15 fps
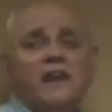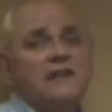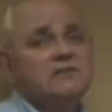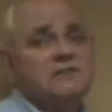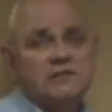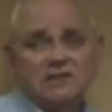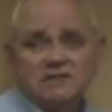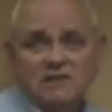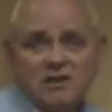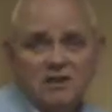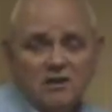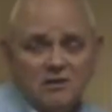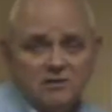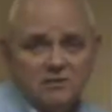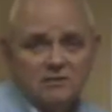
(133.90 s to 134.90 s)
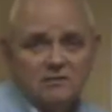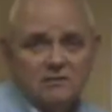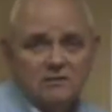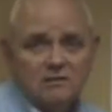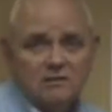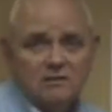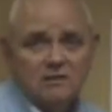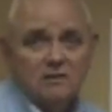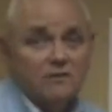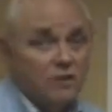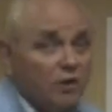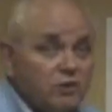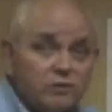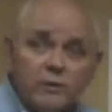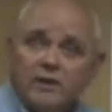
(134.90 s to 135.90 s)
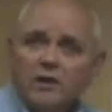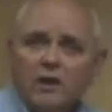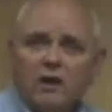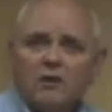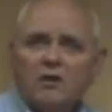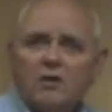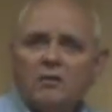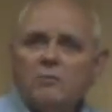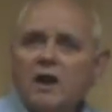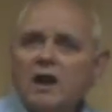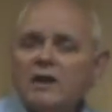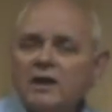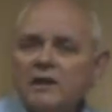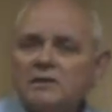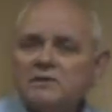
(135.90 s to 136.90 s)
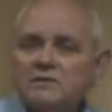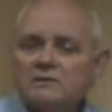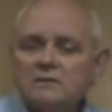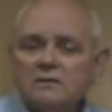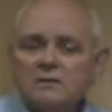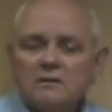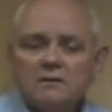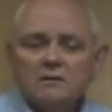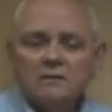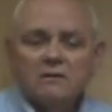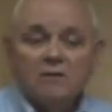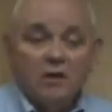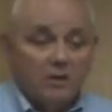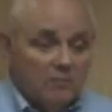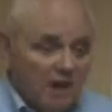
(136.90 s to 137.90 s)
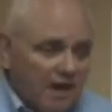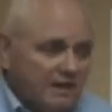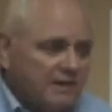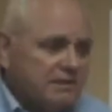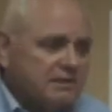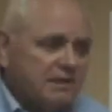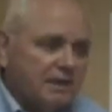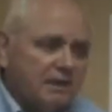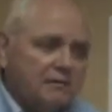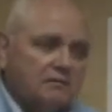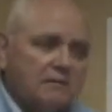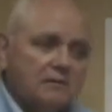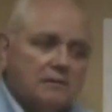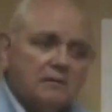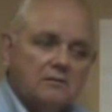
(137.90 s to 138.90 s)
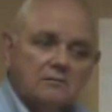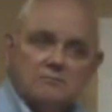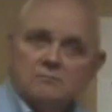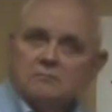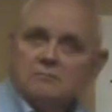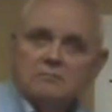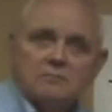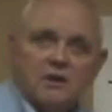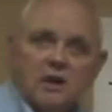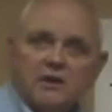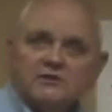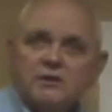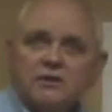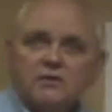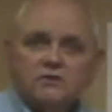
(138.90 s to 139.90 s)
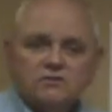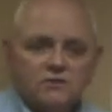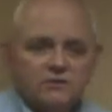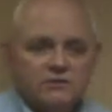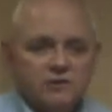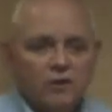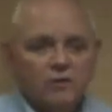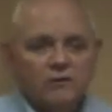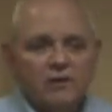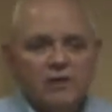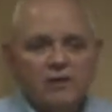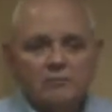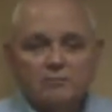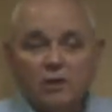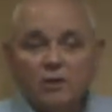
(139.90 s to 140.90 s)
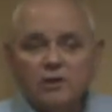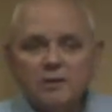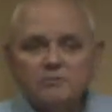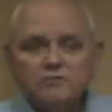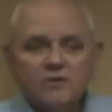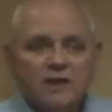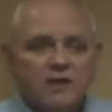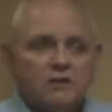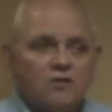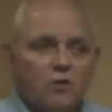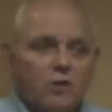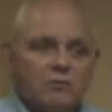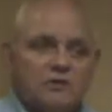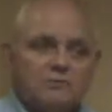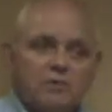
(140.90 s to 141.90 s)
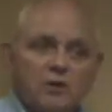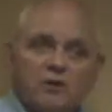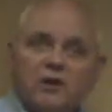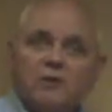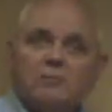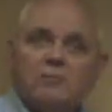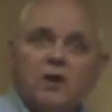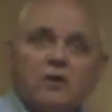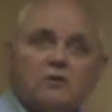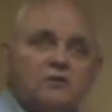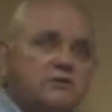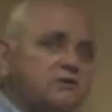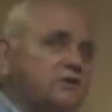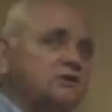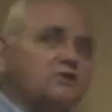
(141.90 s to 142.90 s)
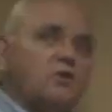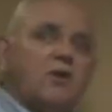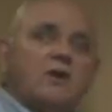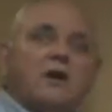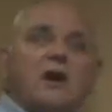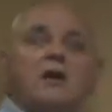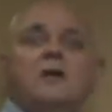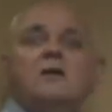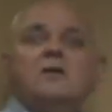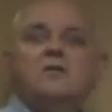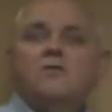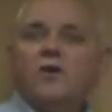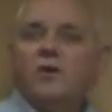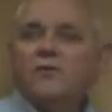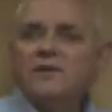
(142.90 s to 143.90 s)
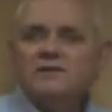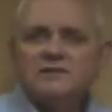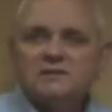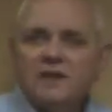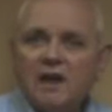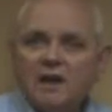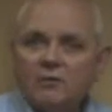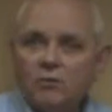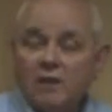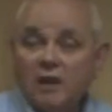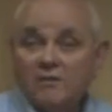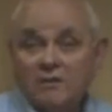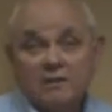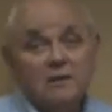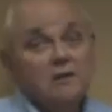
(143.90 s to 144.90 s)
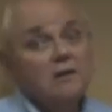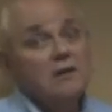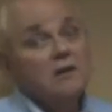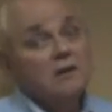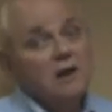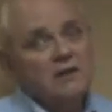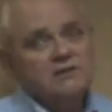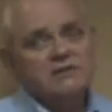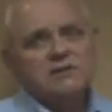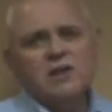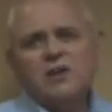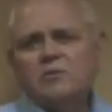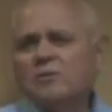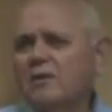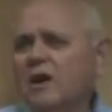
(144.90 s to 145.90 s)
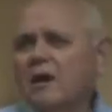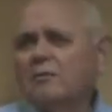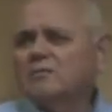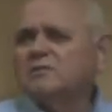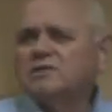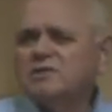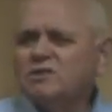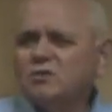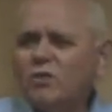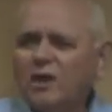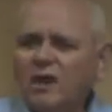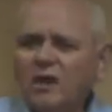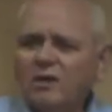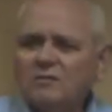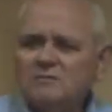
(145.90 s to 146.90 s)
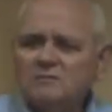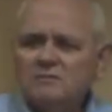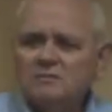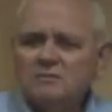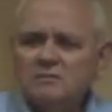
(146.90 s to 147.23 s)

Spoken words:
than 60 Hertz? Those we call harmonics. Harmonics can cause the neutrals to overheat, burn up transformers, burn up motors, distort our voltage sine wave, and cause us other problems as well.